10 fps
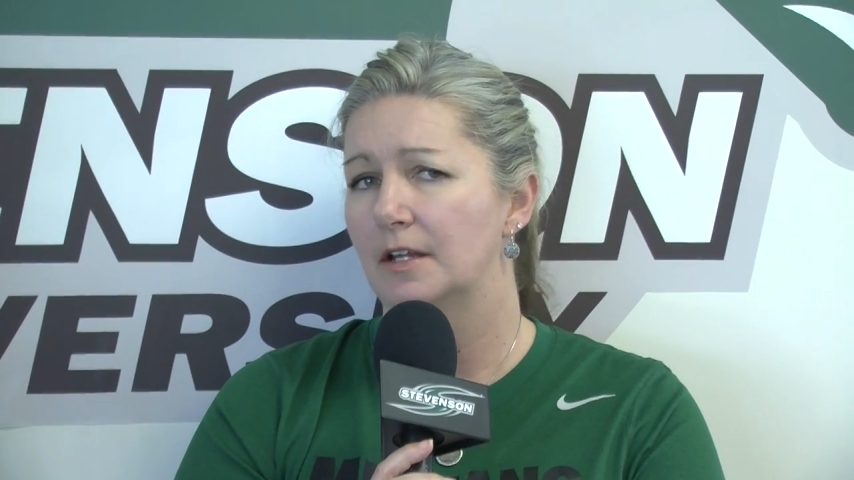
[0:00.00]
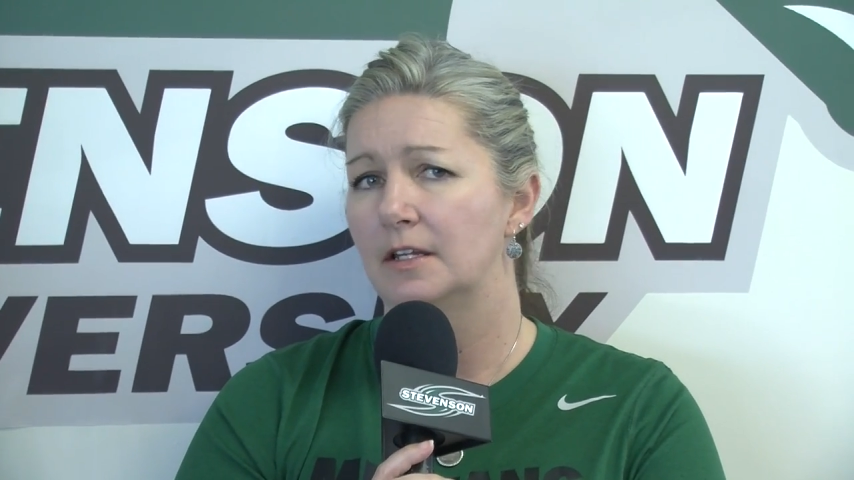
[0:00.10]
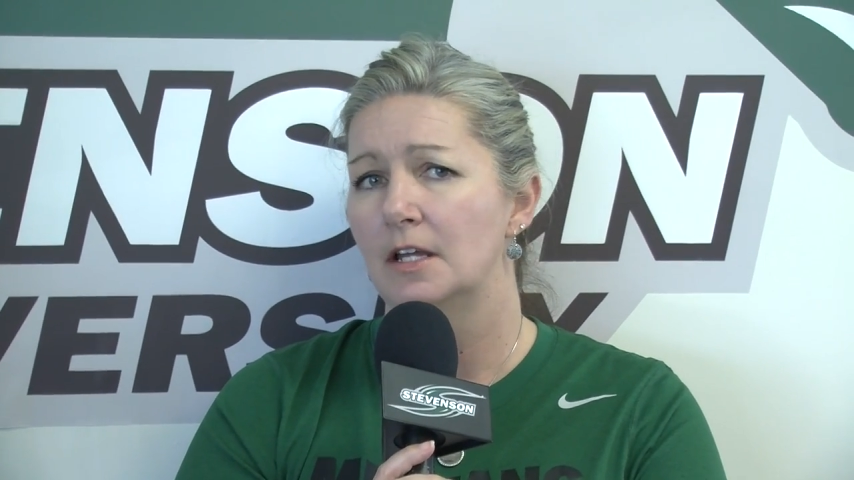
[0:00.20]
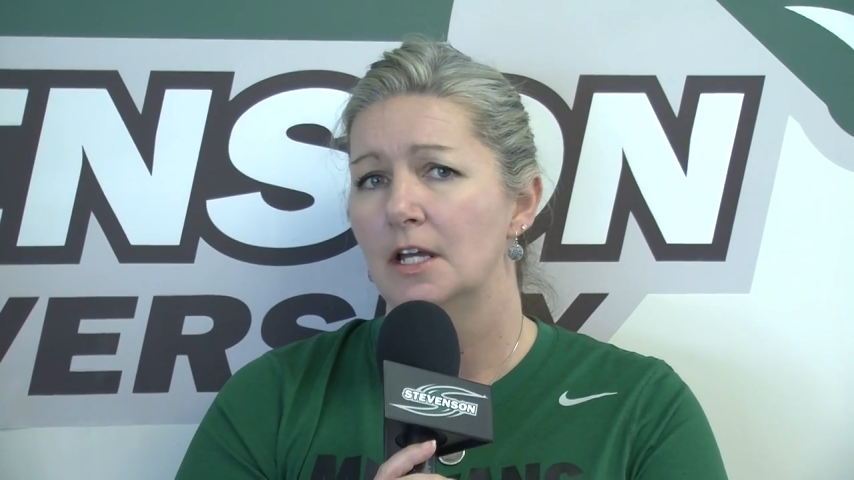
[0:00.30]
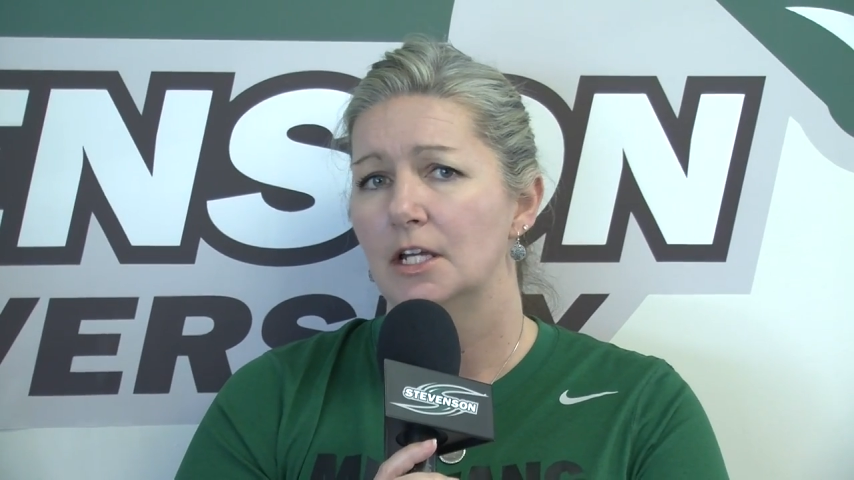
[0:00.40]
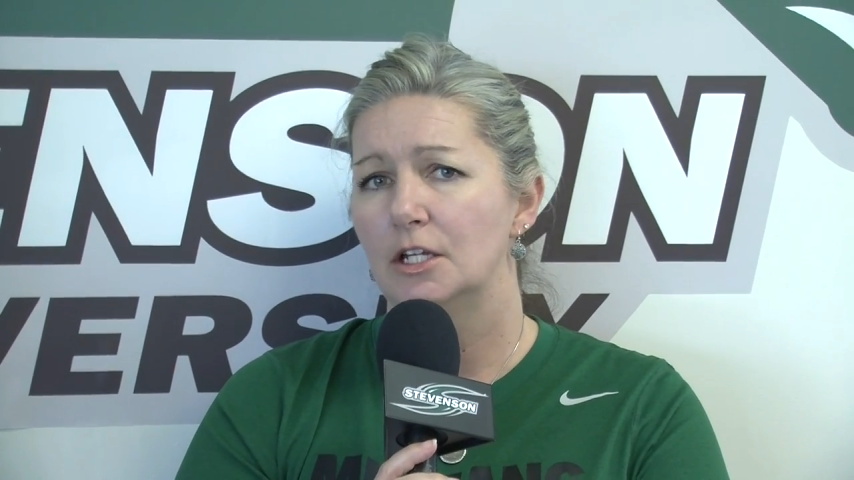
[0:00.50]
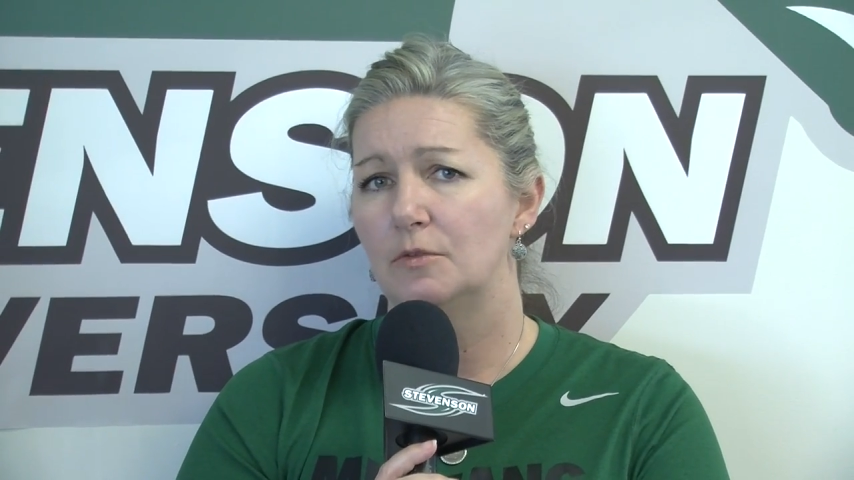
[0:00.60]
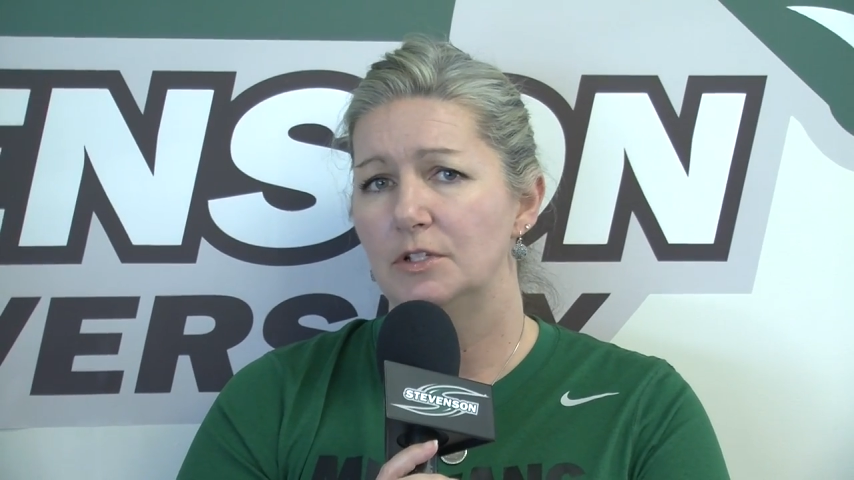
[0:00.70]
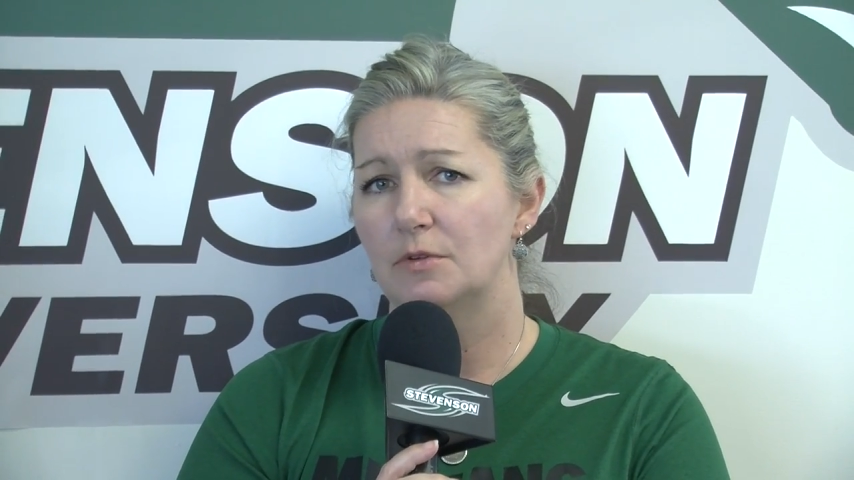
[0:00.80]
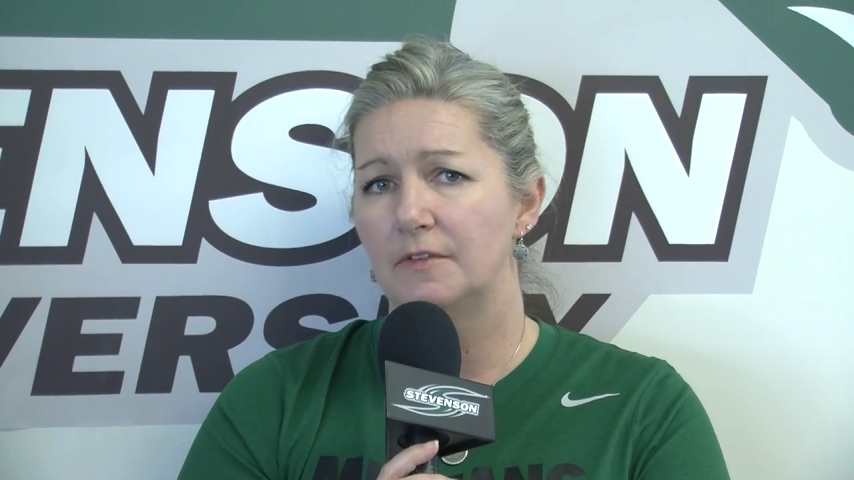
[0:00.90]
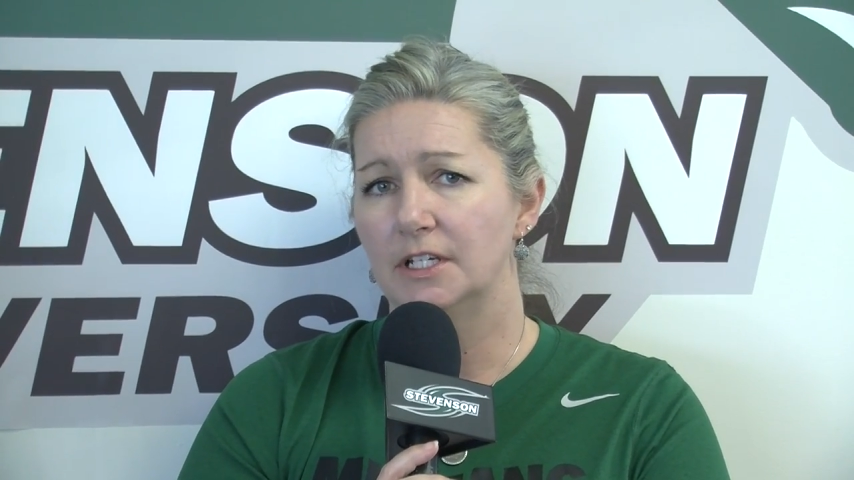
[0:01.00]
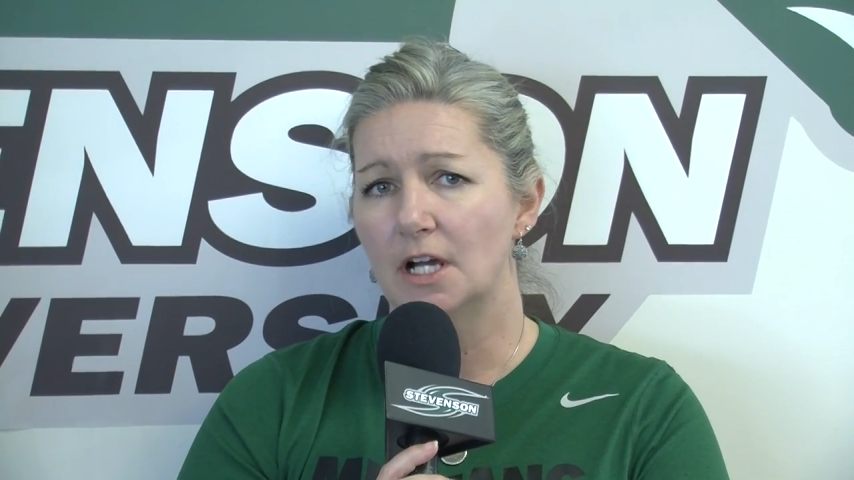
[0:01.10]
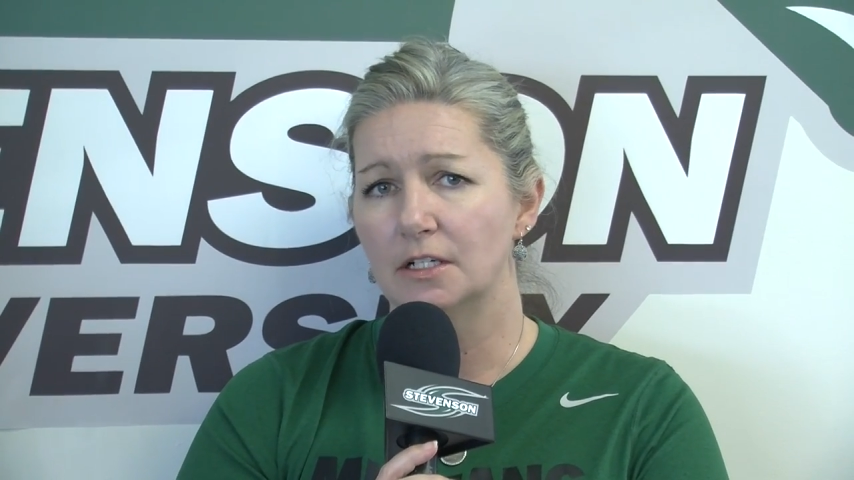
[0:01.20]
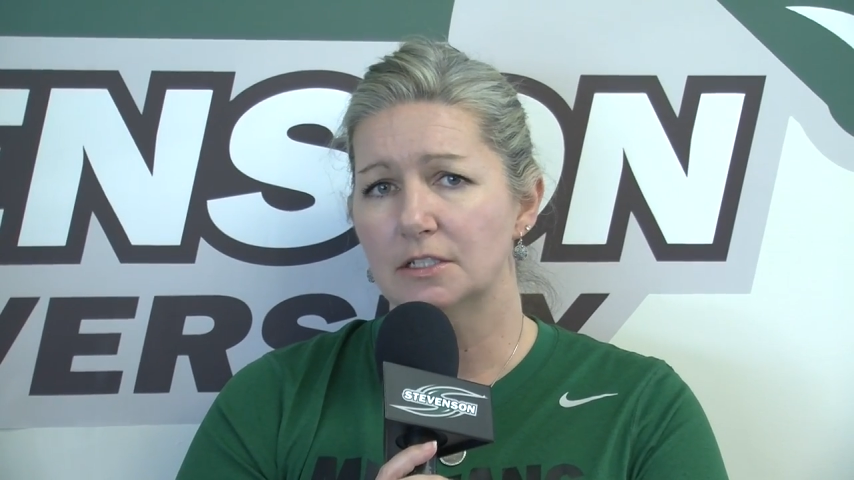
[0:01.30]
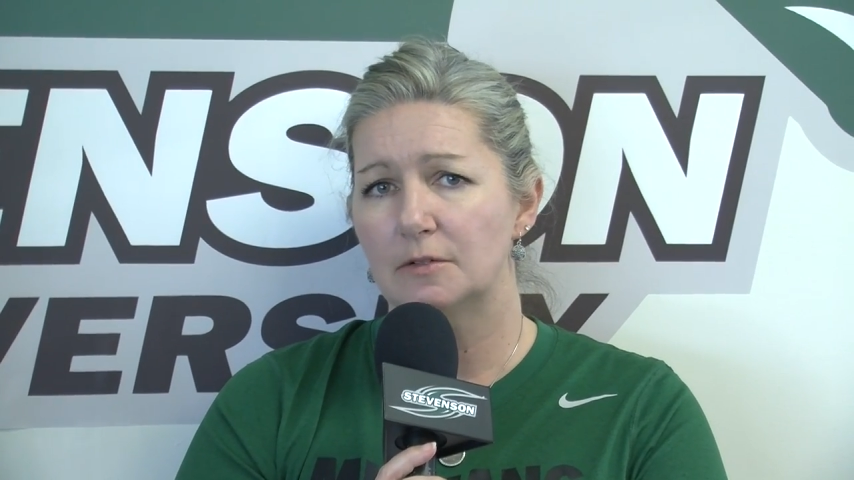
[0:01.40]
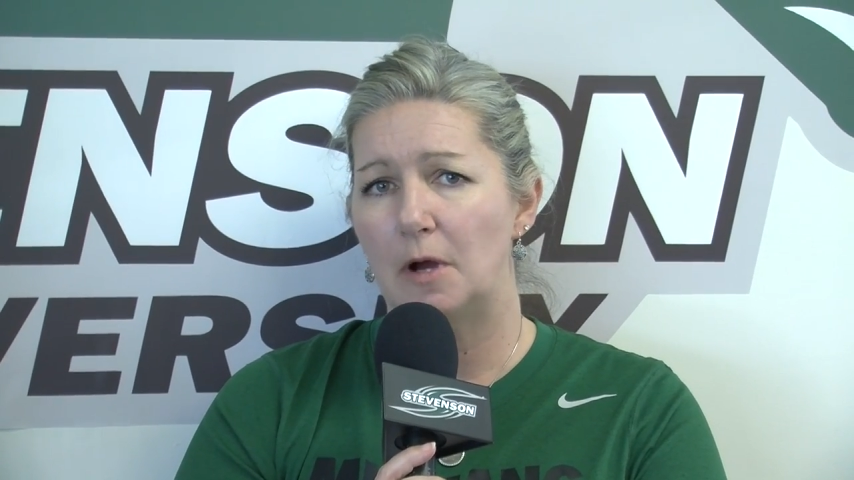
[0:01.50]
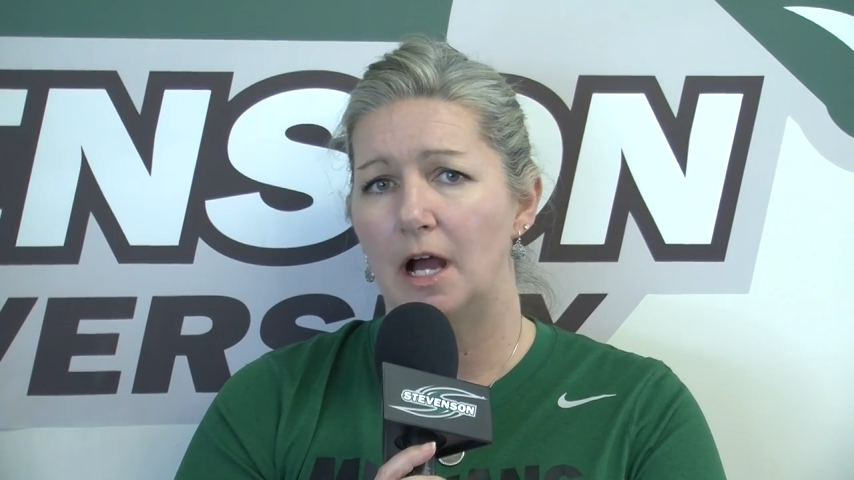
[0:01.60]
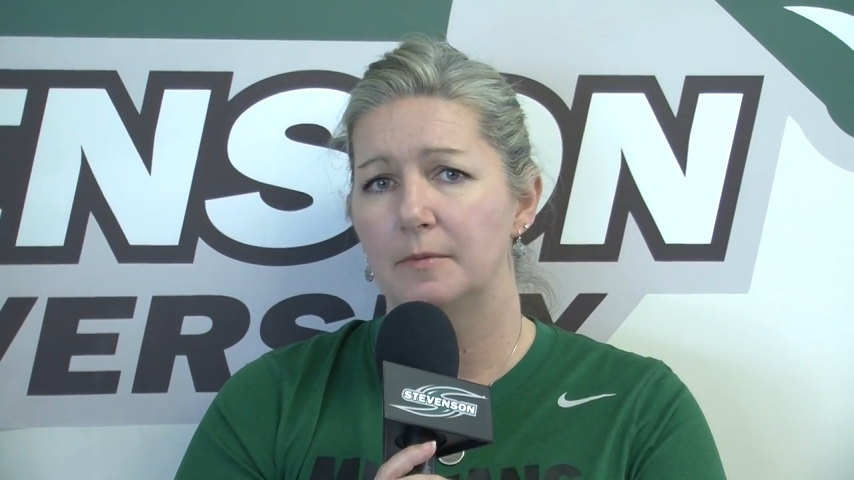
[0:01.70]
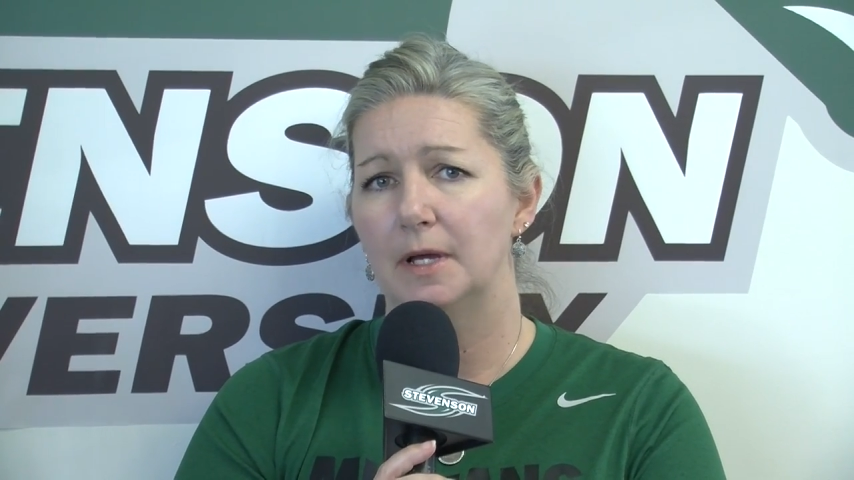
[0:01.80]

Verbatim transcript: and you know we do have a young squad,